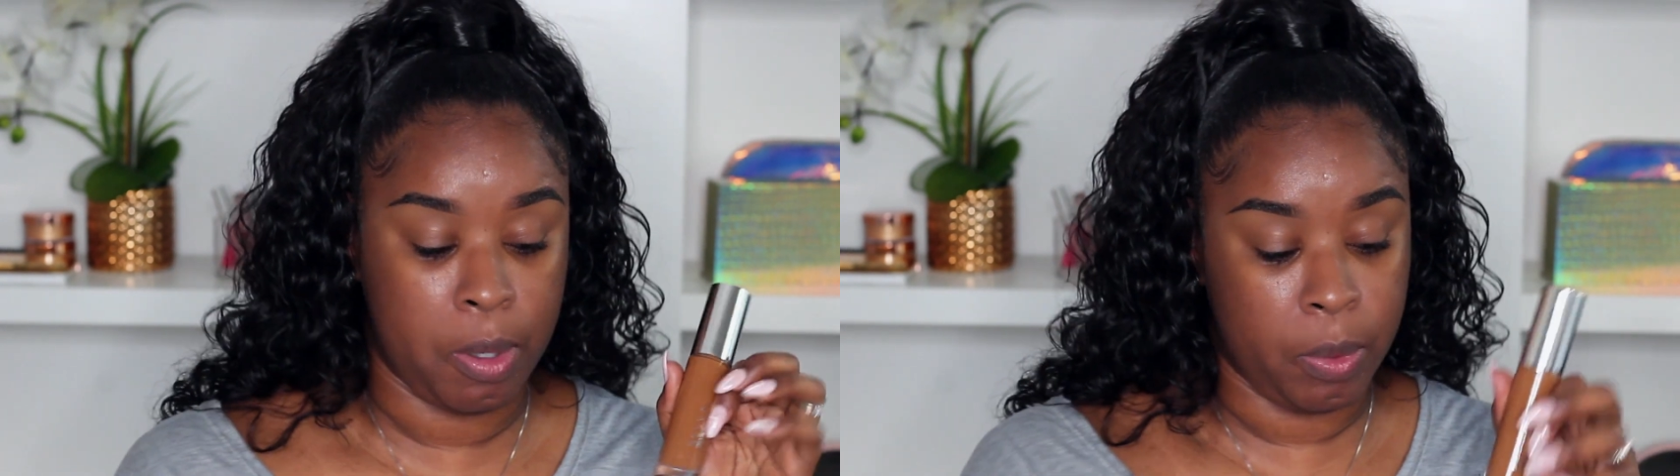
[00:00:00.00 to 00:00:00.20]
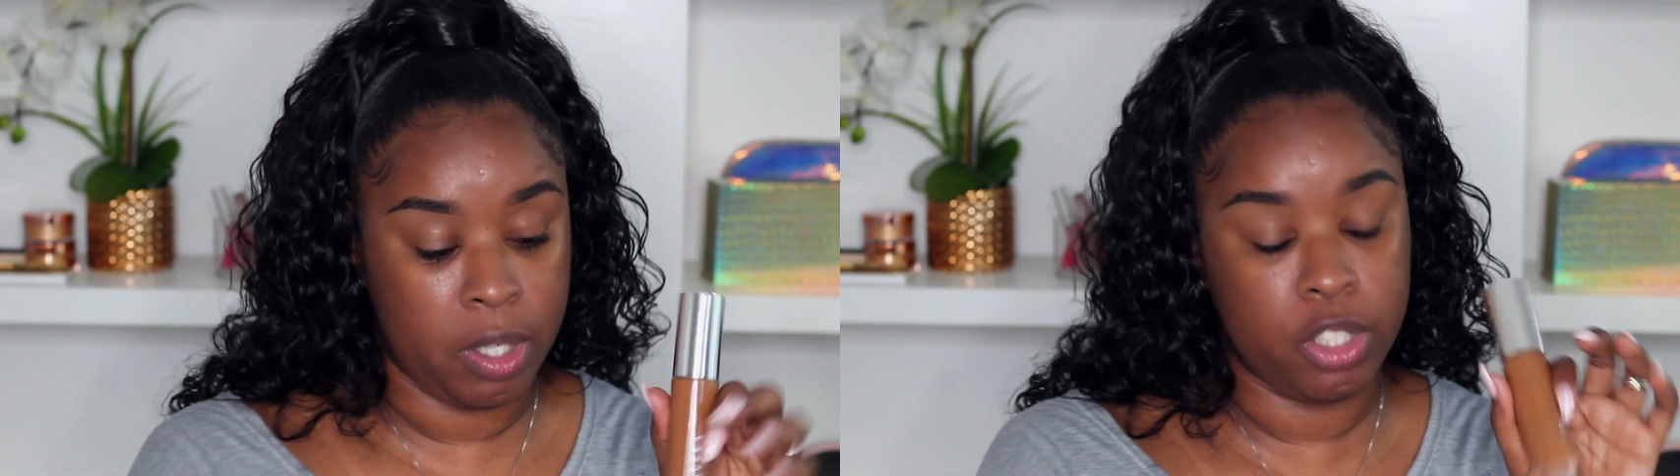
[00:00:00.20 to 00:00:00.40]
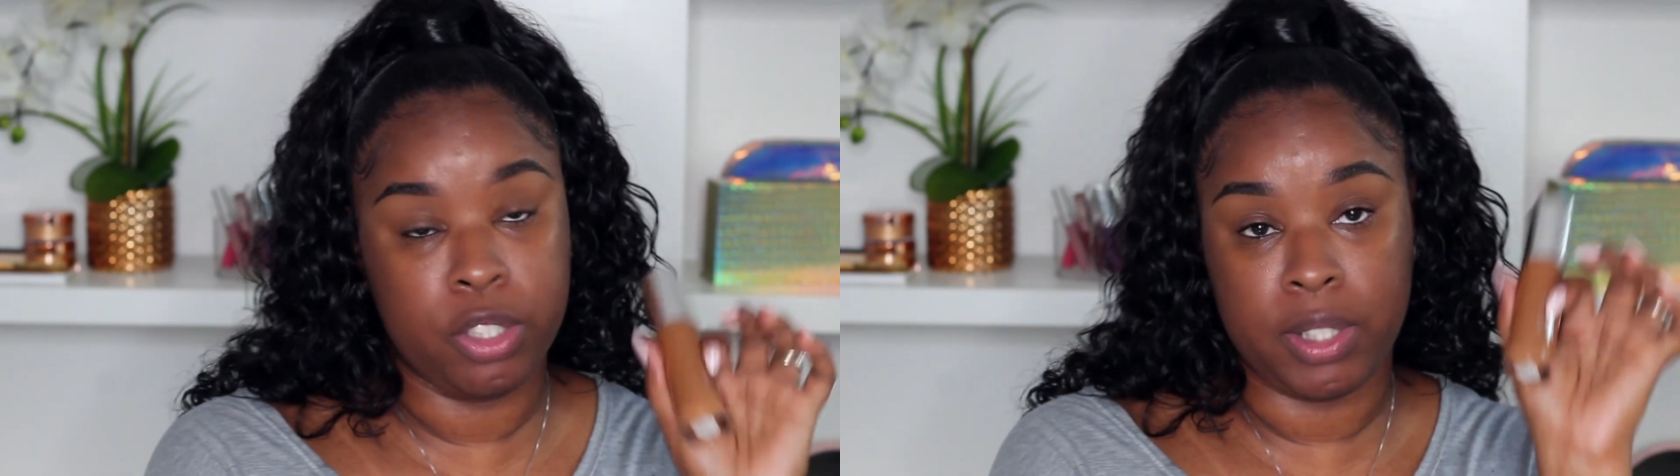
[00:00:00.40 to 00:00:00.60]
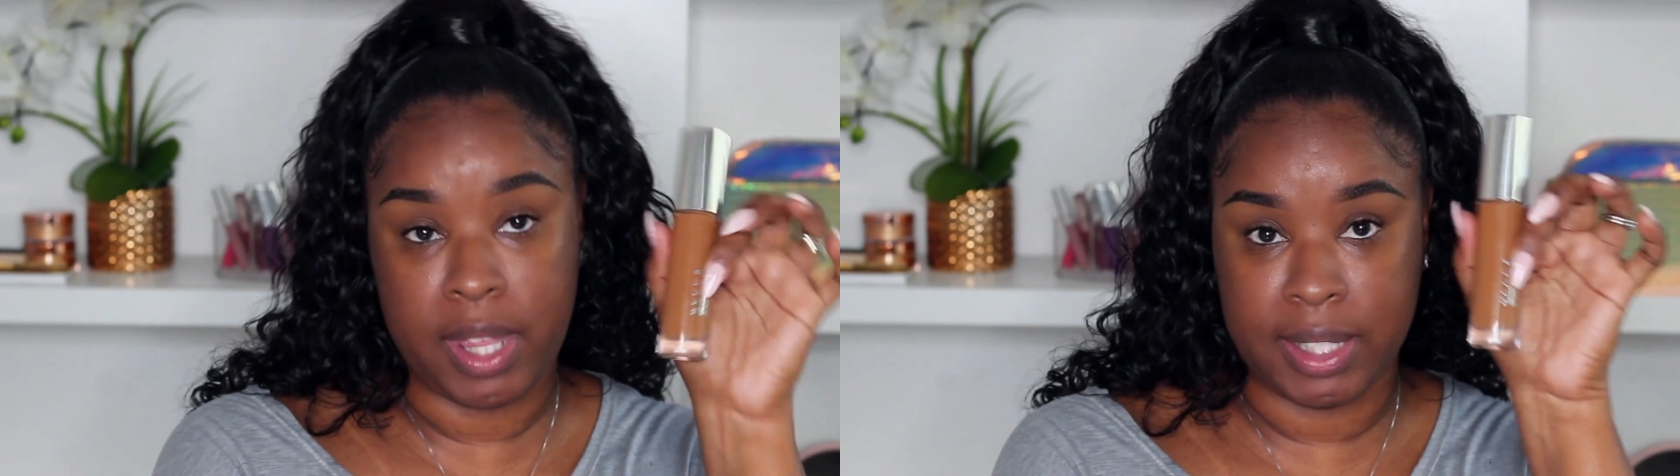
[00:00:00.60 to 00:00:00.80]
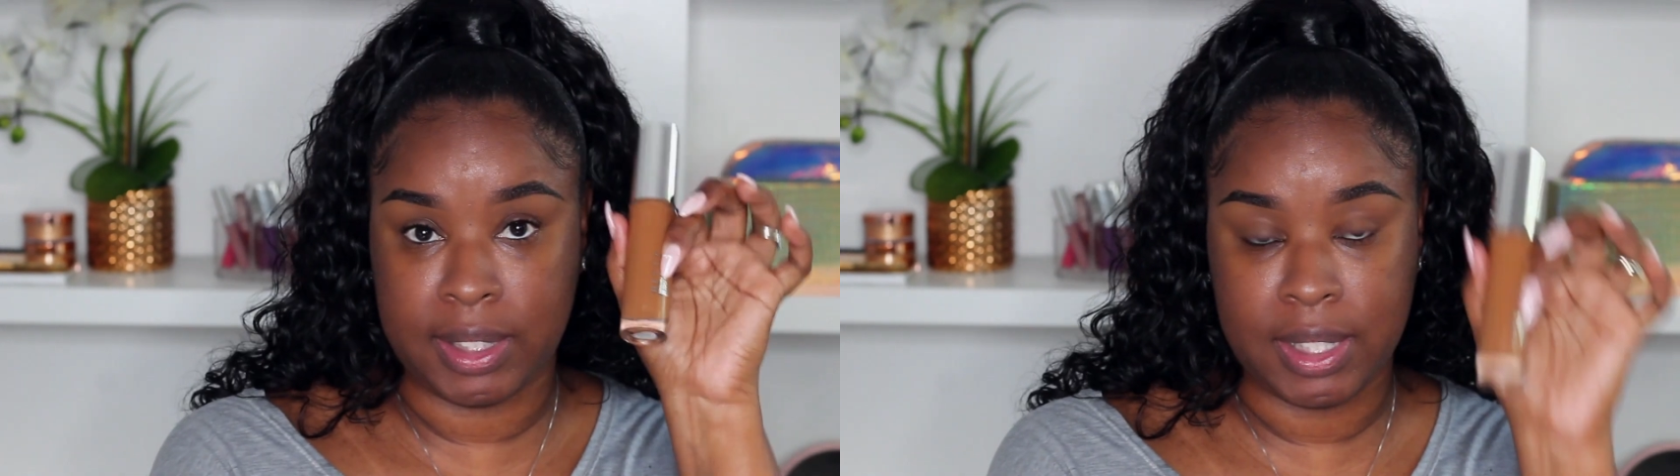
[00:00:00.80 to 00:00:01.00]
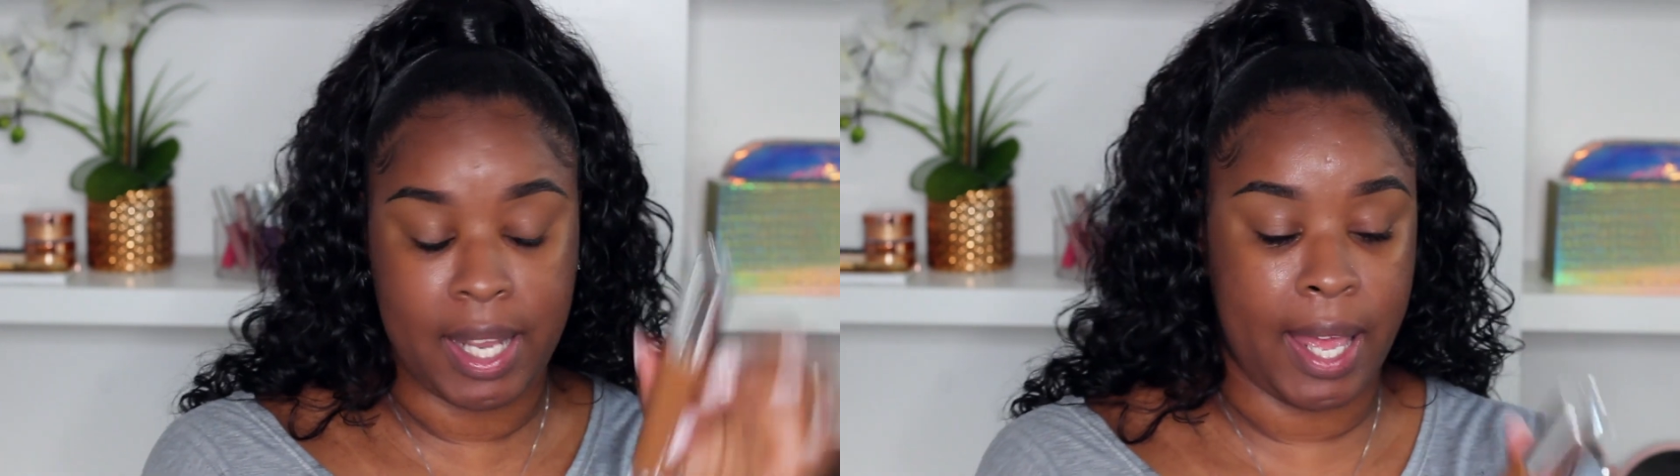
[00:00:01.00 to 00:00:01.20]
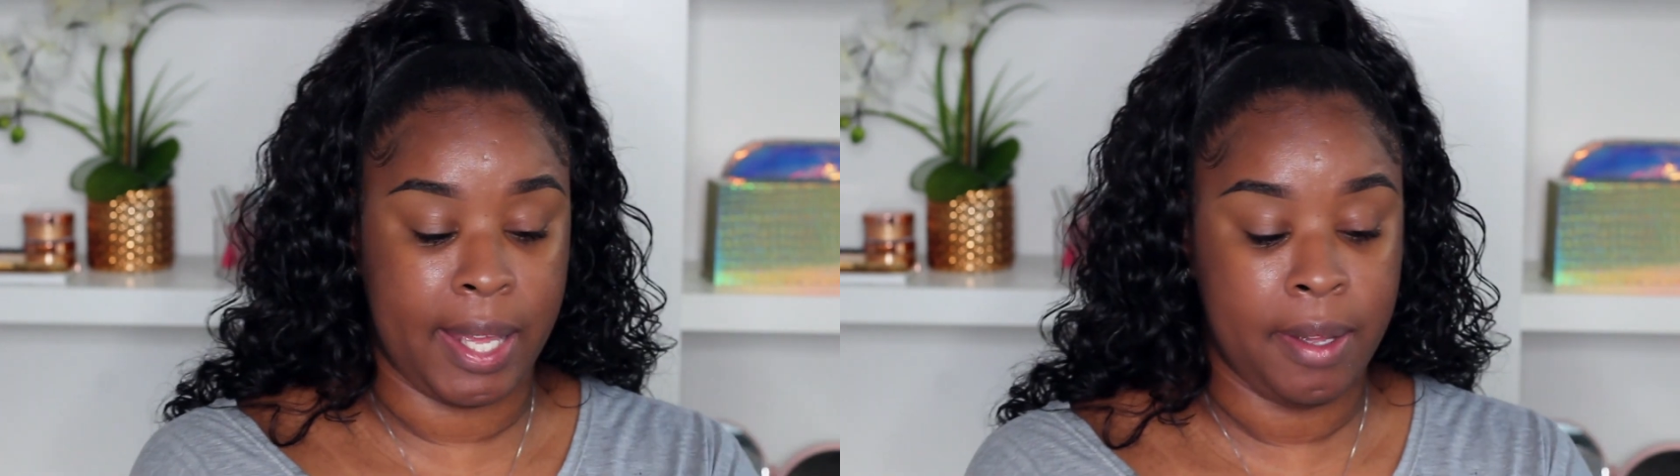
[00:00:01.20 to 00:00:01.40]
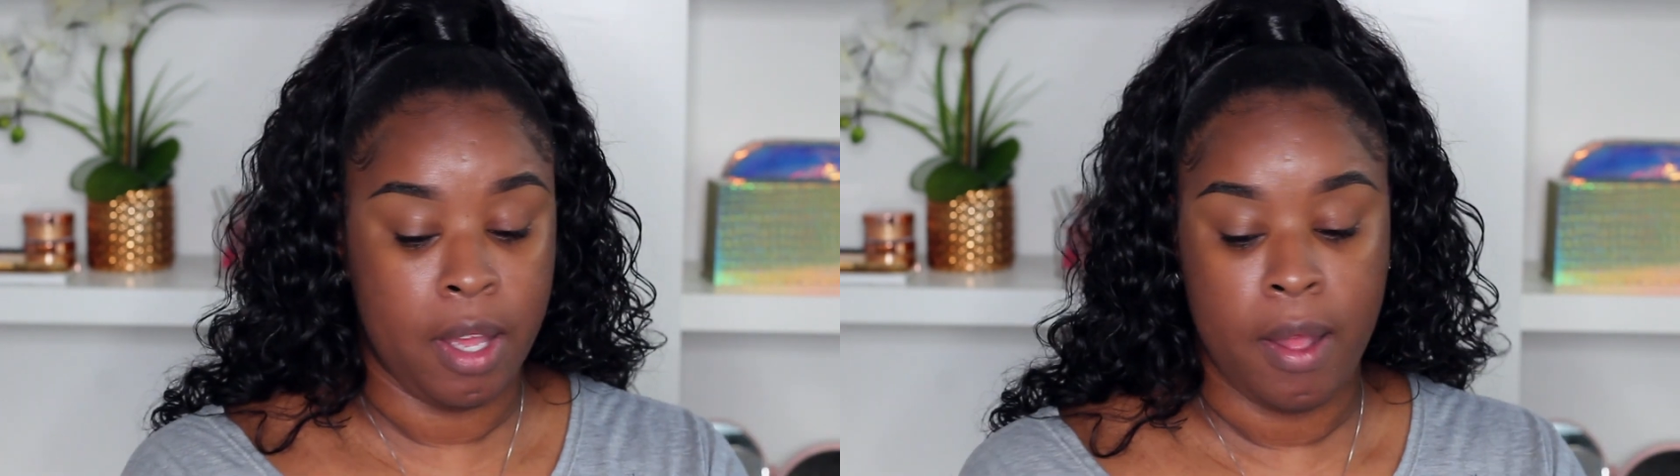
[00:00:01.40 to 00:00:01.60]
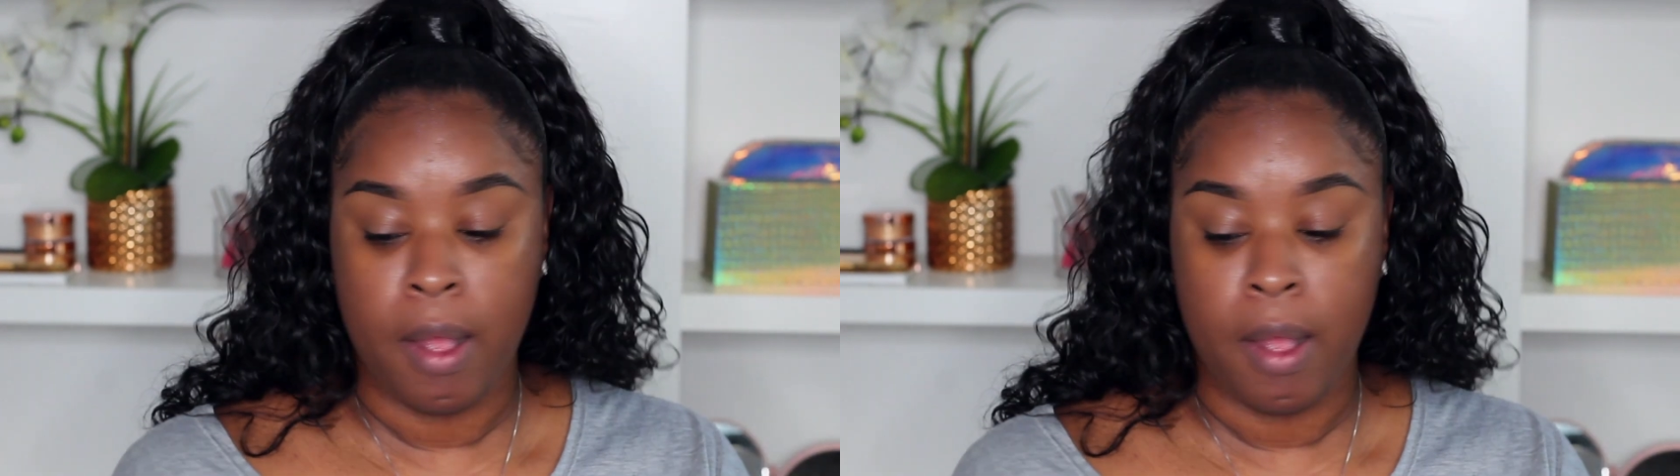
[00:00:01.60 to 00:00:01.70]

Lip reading: but we're going to use this today